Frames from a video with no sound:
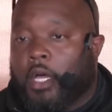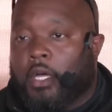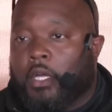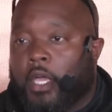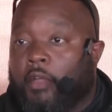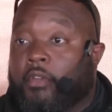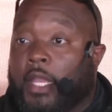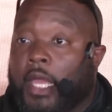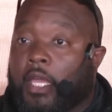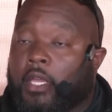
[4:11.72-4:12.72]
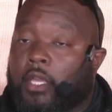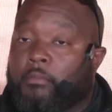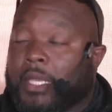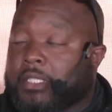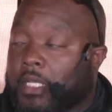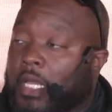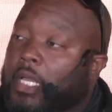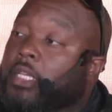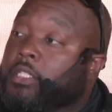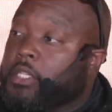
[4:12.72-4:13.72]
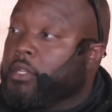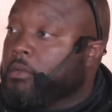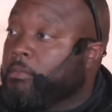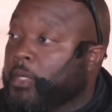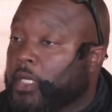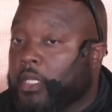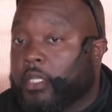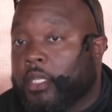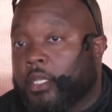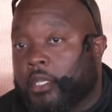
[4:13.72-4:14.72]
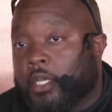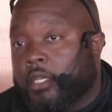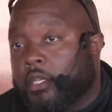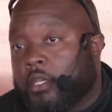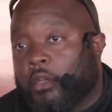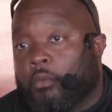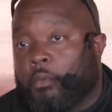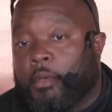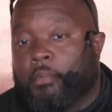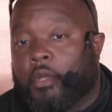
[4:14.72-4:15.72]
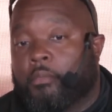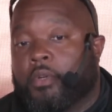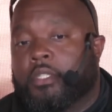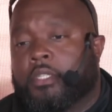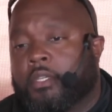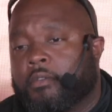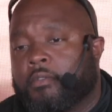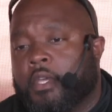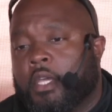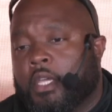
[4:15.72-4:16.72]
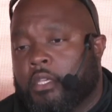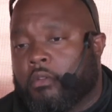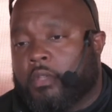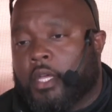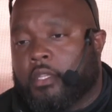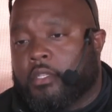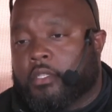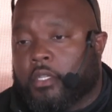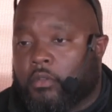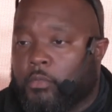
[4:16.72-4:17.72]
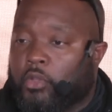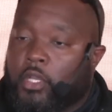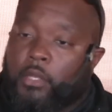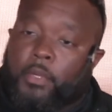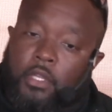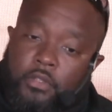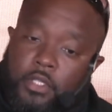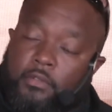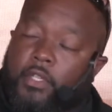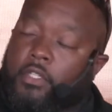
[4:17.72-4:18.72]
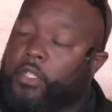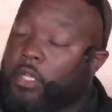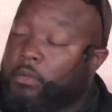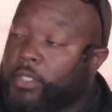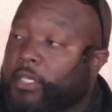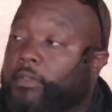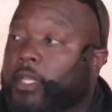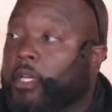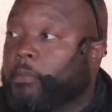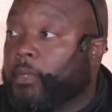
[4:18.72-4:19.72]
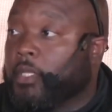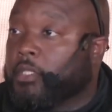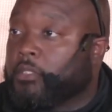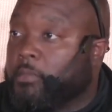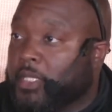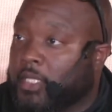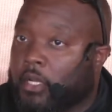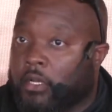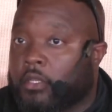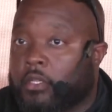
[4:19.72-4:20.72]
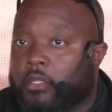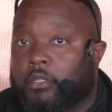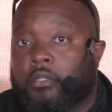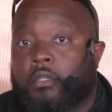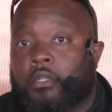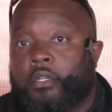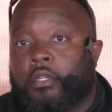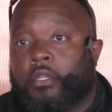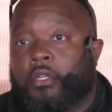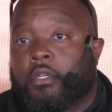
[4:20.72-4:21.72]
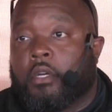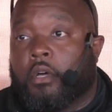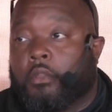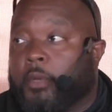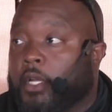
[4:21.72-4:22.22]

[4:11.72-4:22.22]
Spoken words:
every day, it makes it a lot easier. But then, when people are appreciative, not just the community, but those individuals that are receiving the help, it just makes it all the better.